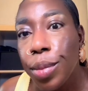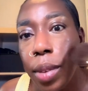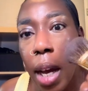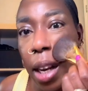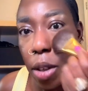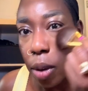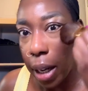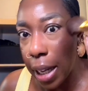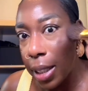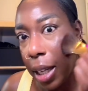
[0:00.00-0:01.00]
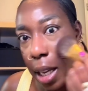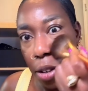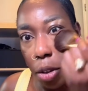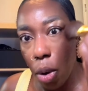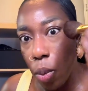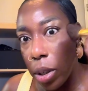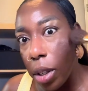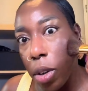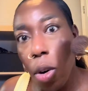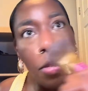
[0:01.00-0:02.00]
and you're lazy and you don't want to
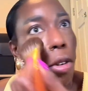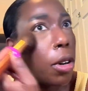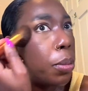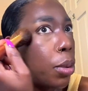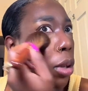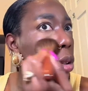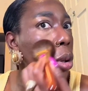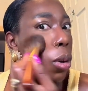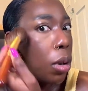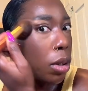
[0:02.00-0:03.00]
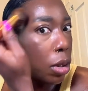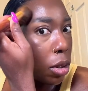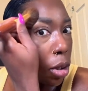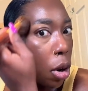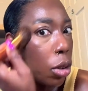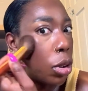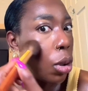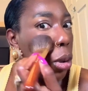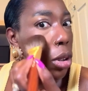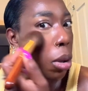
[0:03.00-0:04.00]
go for a
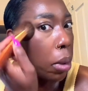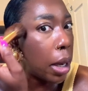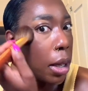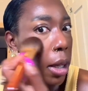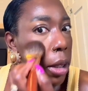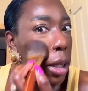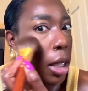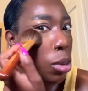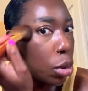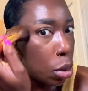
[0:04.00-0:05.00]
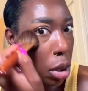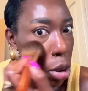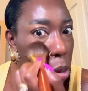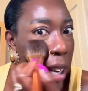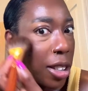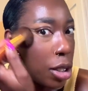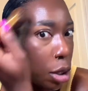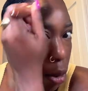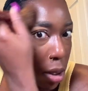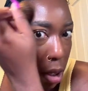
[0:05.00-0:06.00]
contour, sorry, this will do the trick. Just
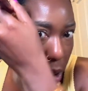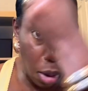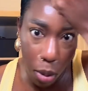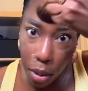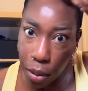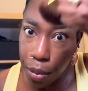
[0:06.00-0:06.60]
use this alone.